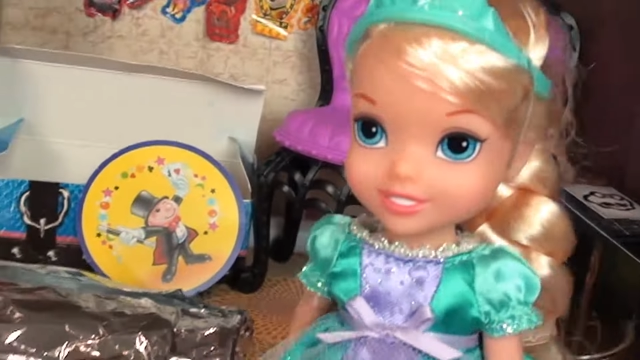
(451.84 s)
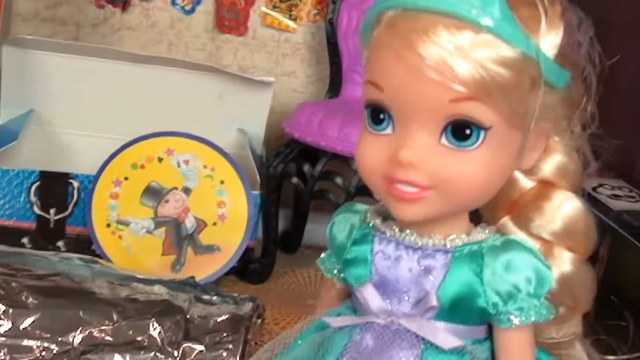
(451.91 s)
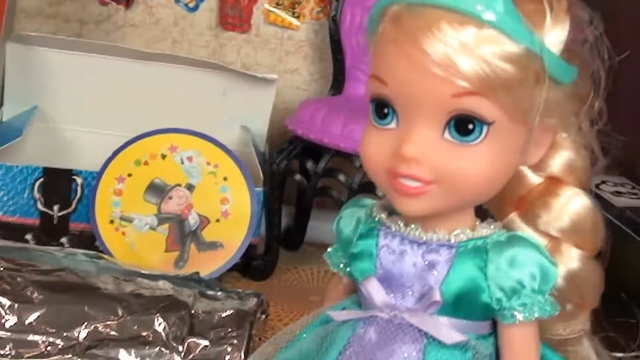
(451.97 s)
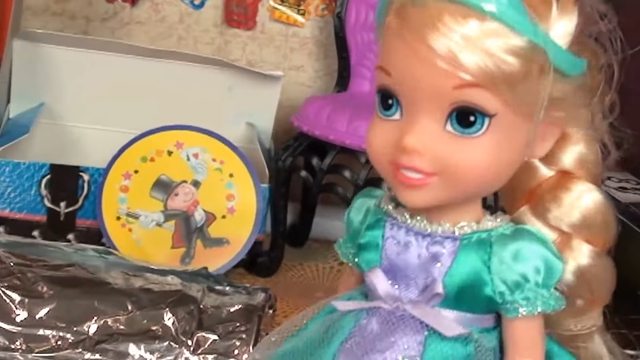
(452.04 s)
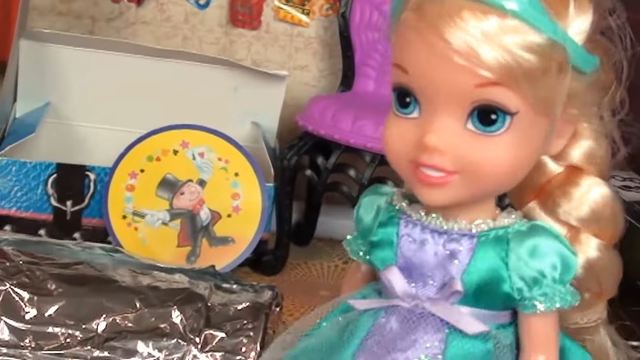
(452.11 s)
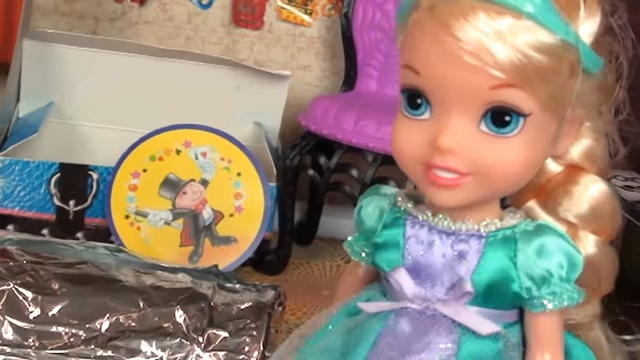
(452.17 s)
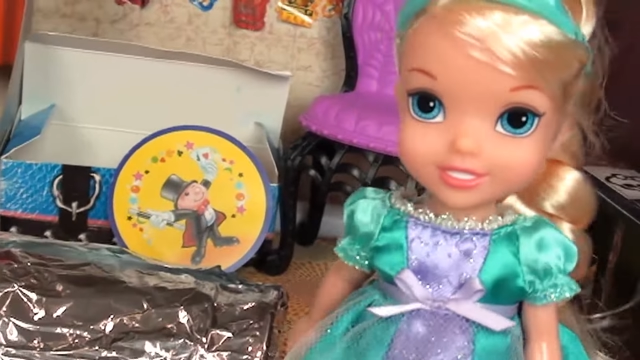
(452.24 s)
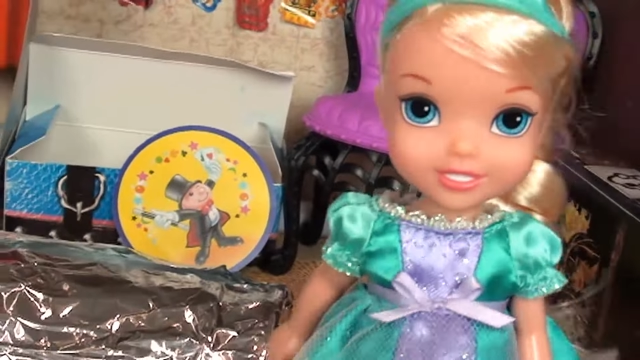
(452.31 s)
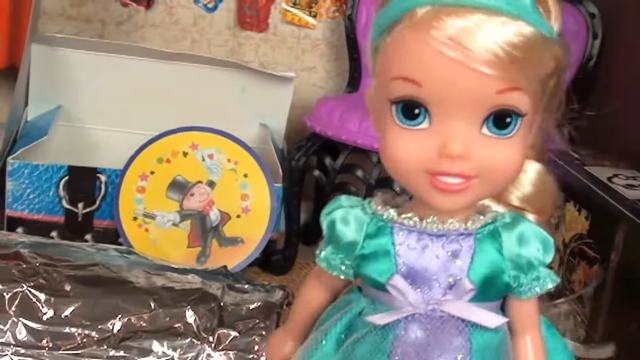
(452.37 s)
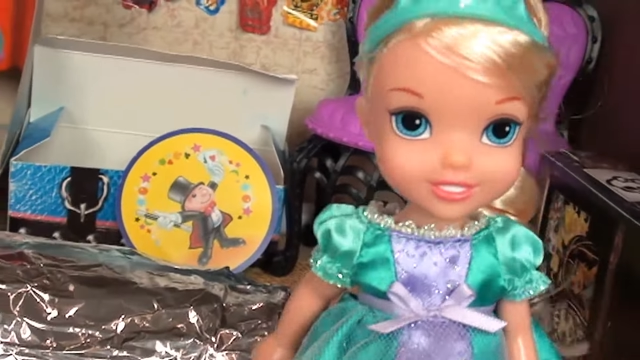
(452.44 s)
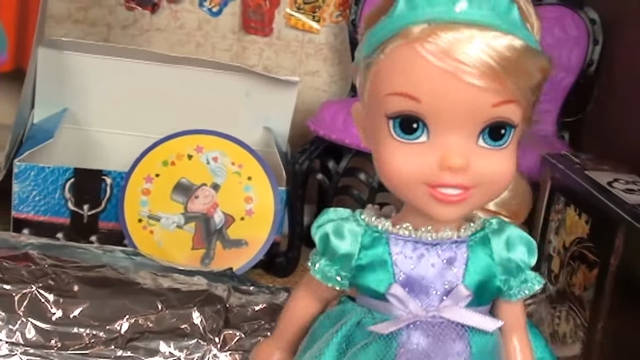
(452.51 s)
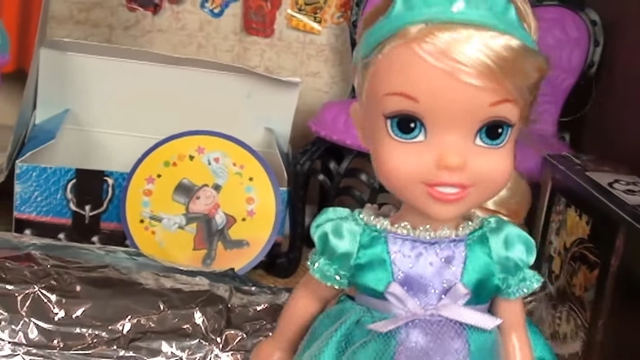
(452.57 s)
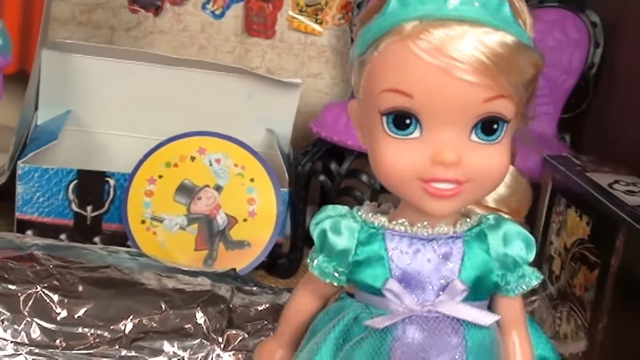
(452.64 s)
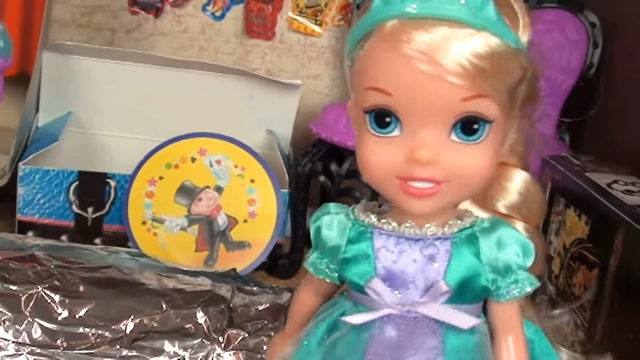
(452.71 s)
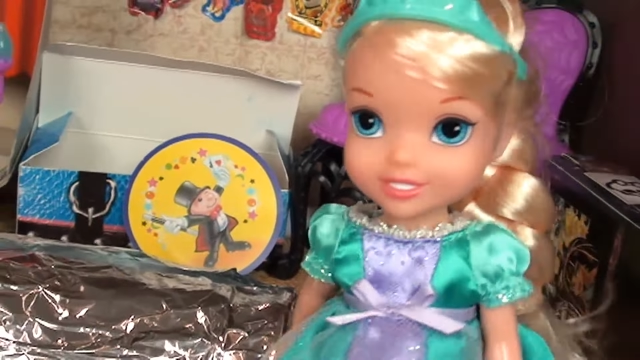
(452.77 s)
everyone,
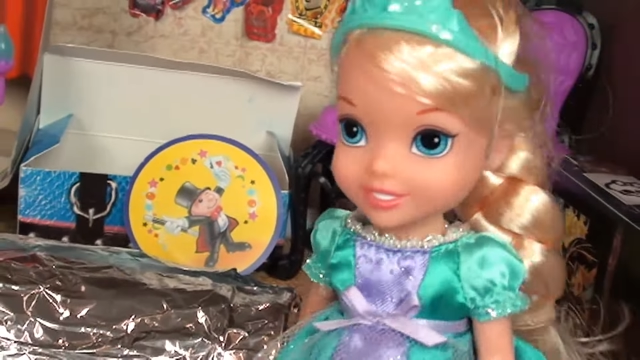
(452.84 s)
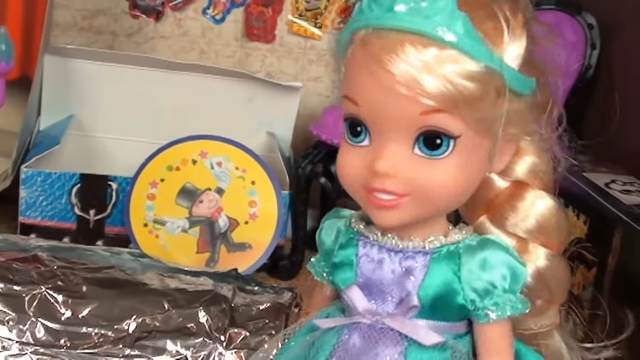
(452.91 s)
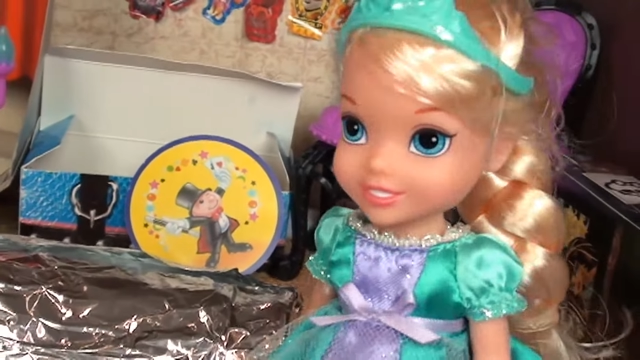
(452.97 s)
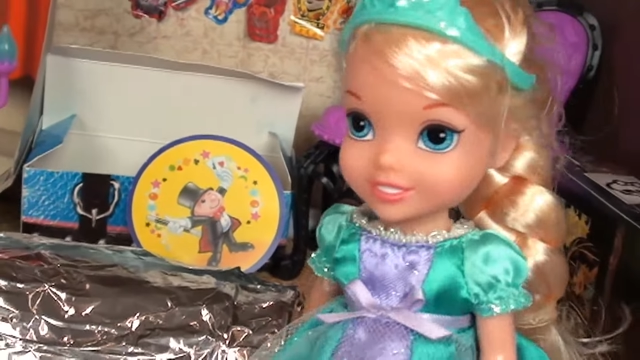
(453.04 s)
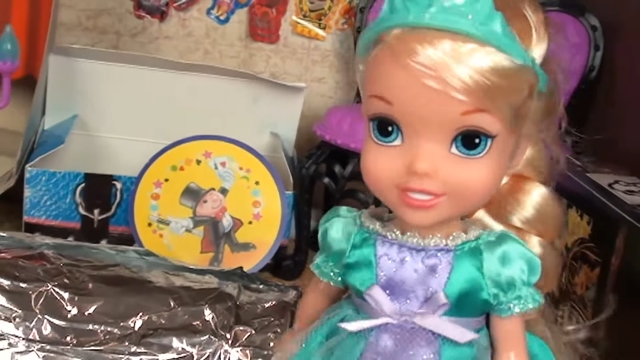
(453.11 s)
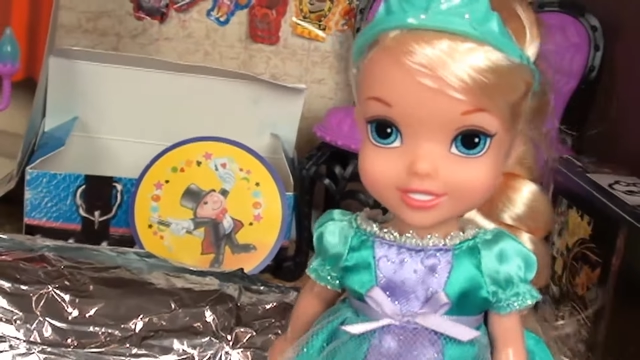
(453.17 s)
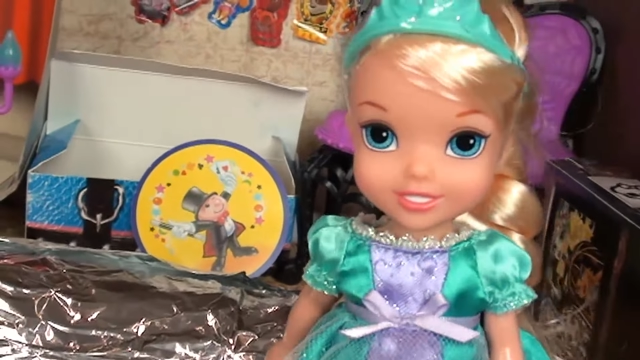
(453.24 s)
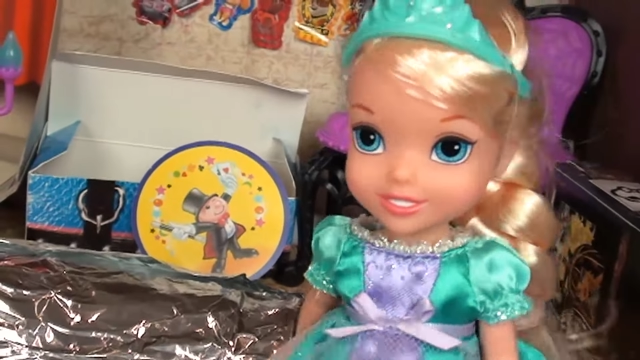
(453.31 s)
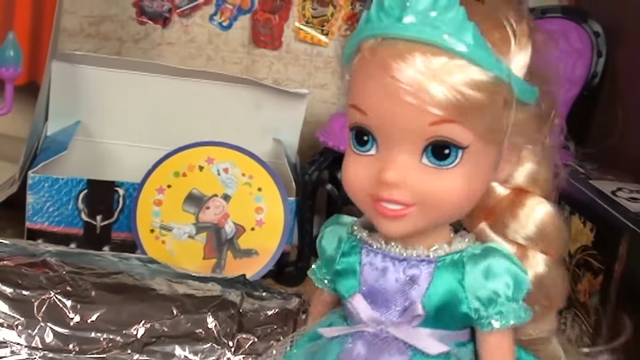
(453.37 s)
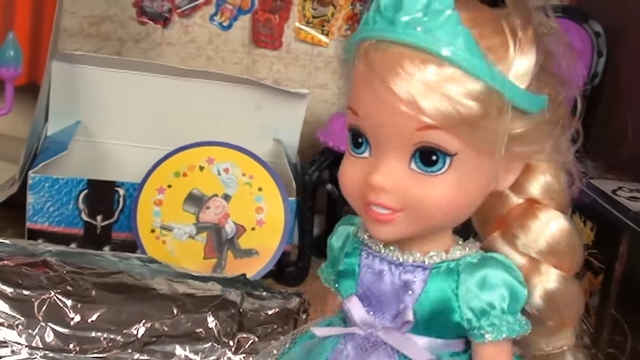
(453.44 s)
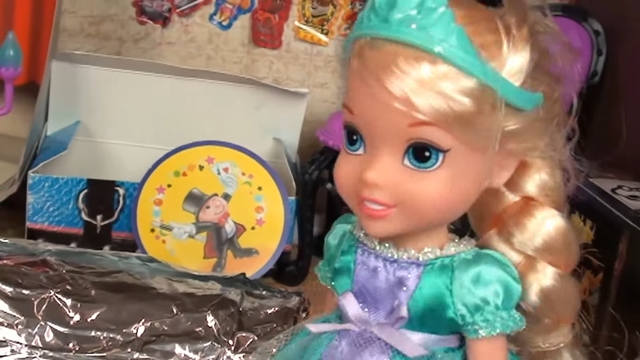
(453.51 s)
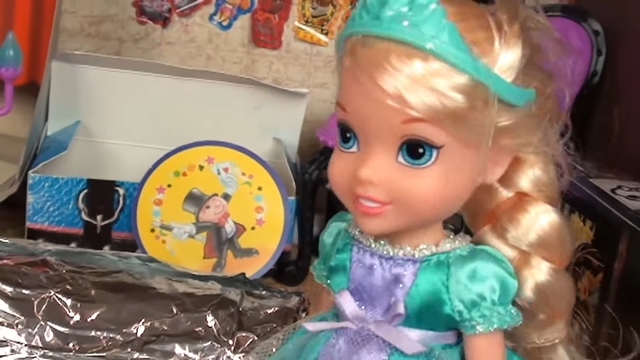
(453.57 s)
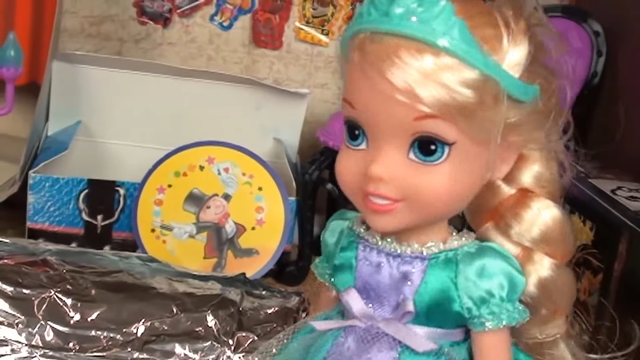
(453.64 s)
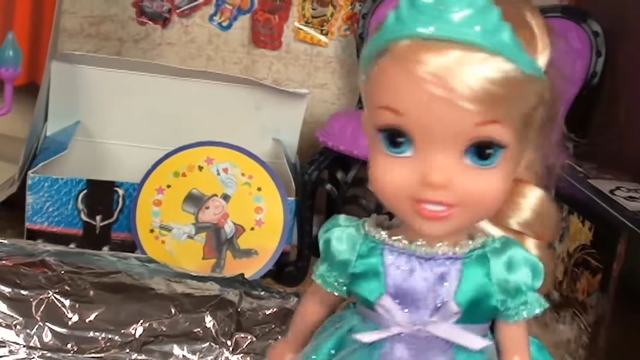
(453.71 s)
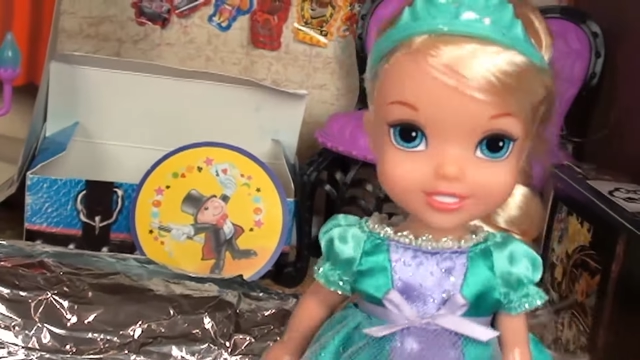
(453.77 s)
uh, here I am.